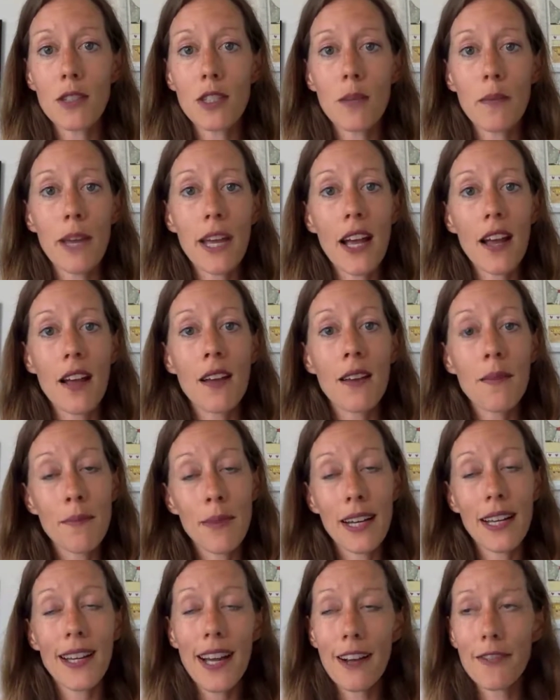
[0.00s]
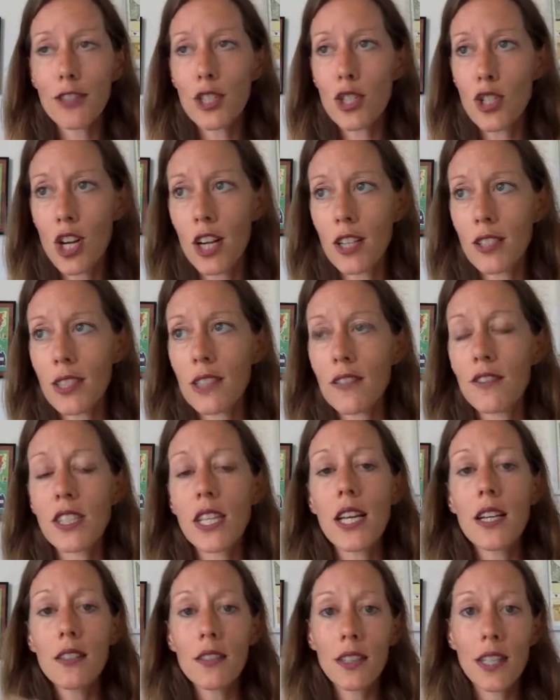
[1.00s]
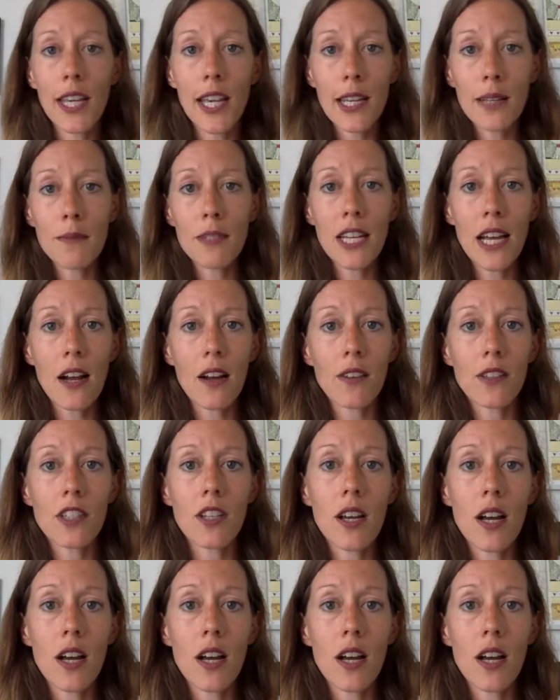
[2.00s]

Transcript: So my my average cost of sale came down,